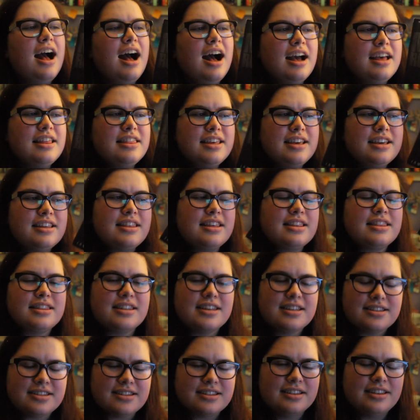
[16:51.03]
I think that
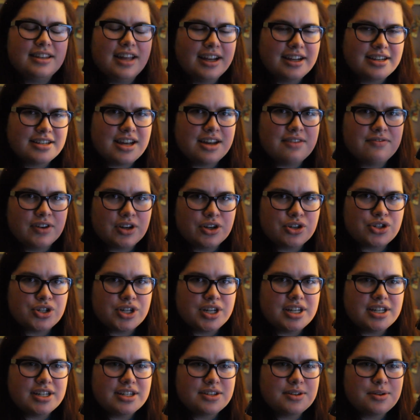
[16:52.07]
this, like
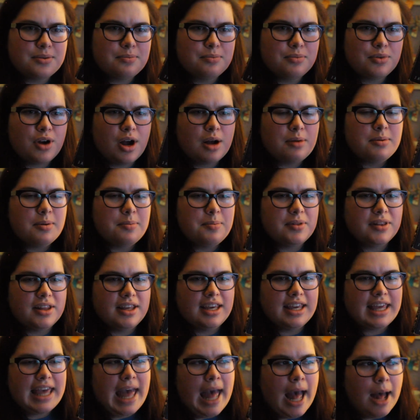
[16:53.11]
Divergent,
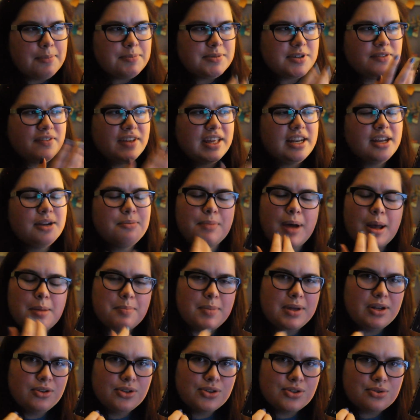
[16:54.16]
probably captivated my
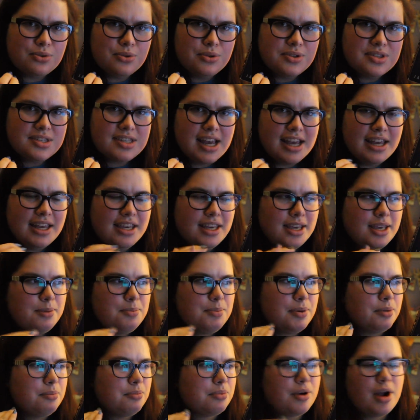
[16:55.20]
middle school psyche,
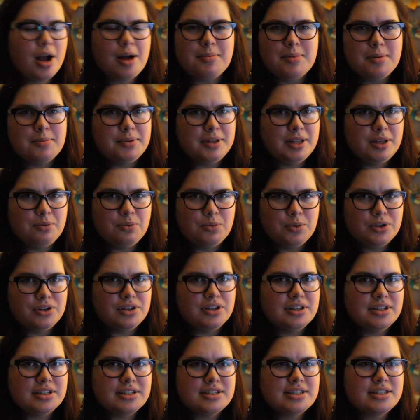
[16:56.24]
but probably
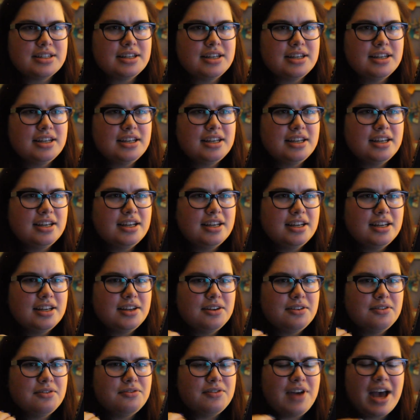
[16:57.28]
wouldn't
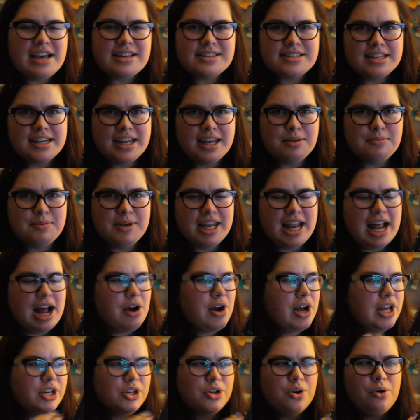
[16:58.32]
fascinate me now.
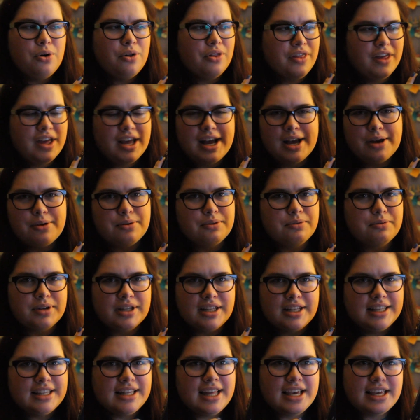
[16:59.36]
I don't think I would
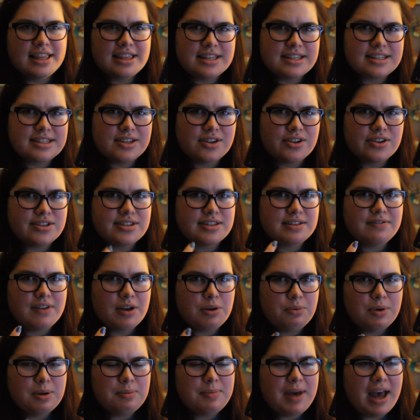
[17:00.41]
really like this series if I
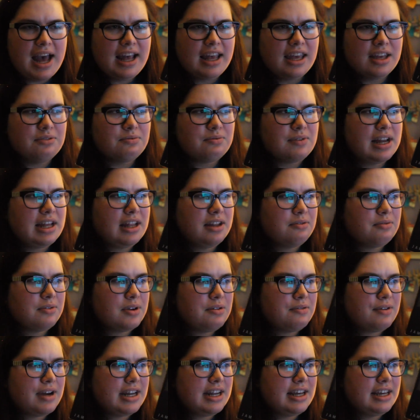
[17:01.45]
went back and
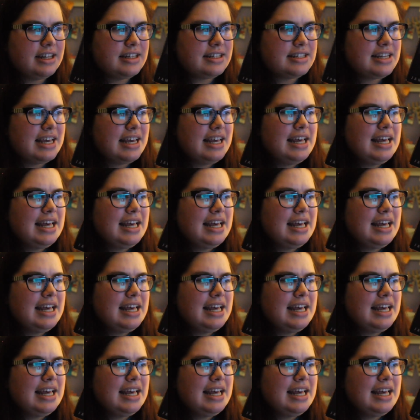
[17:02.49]
reread it.